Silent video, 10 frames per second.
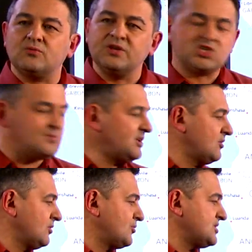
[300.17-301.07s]
their rich
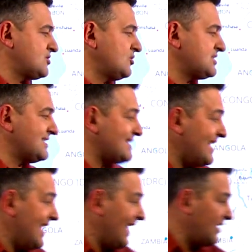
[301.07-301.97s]
mineral resources
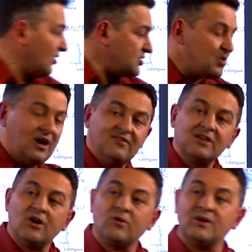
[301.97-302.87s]
and also
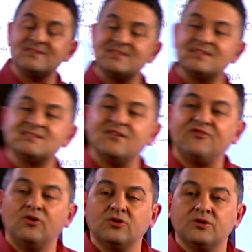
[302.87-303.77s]
having around 60
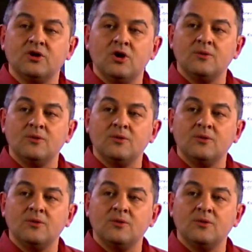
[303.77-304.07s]
phones